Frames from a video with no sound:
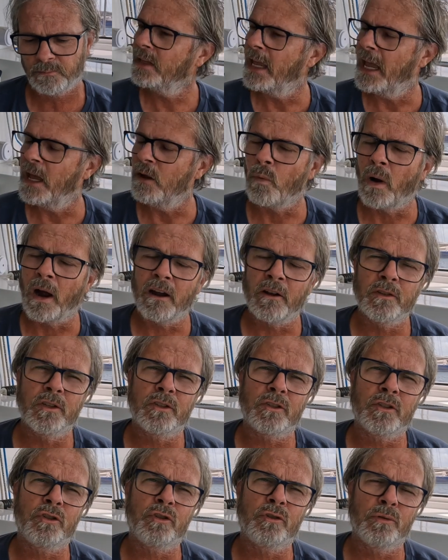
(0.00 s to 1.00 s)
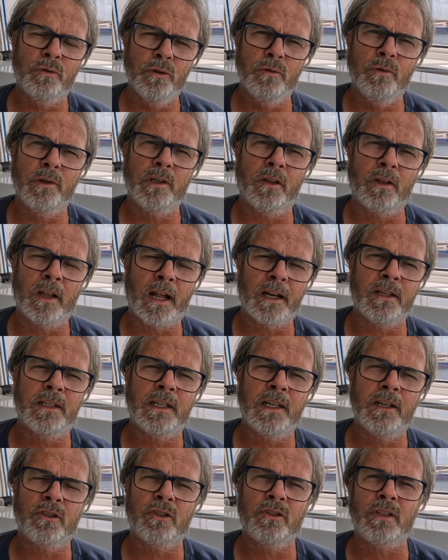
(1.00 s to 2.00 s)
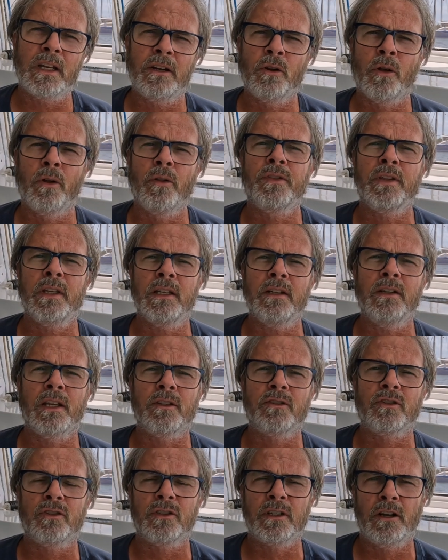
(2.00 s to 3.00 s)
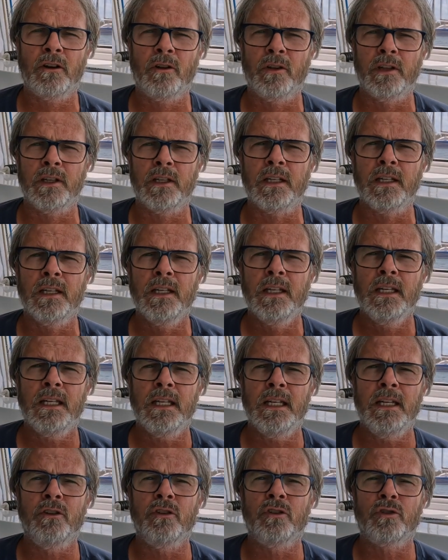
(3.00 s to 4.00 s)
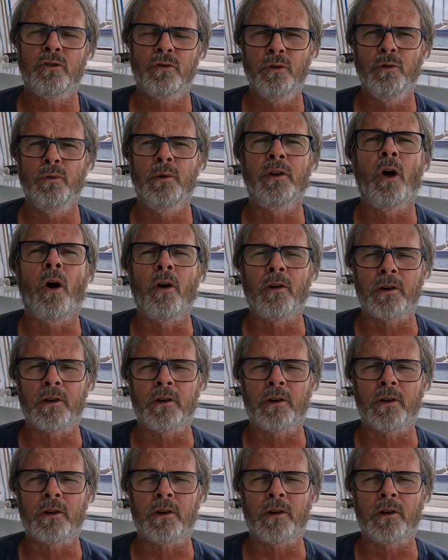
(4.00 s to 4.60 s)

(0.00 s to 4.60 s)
And while this is true in a lot of cases, I don't think necessarily it is true in all